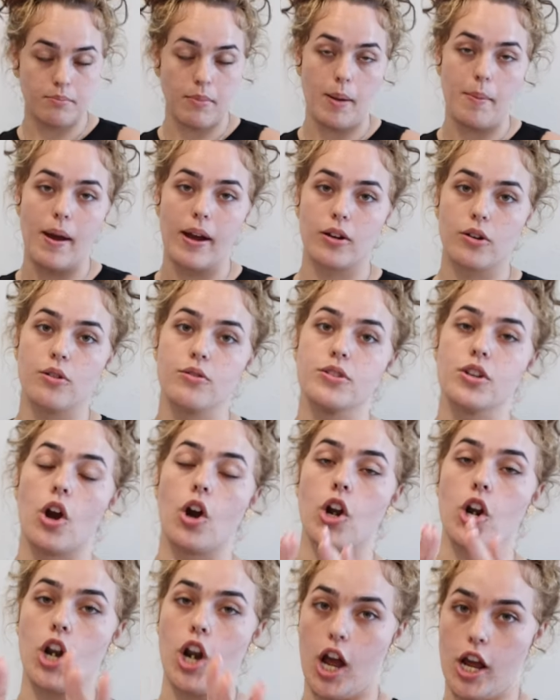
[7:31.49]
My macros
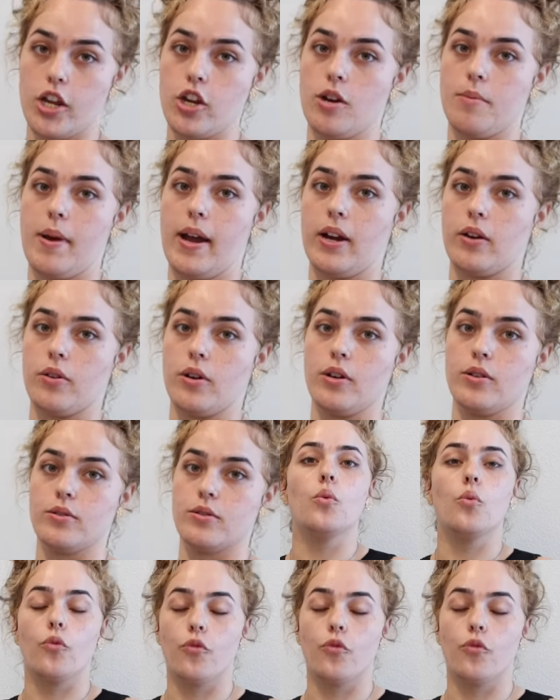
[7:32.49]
are not your macros.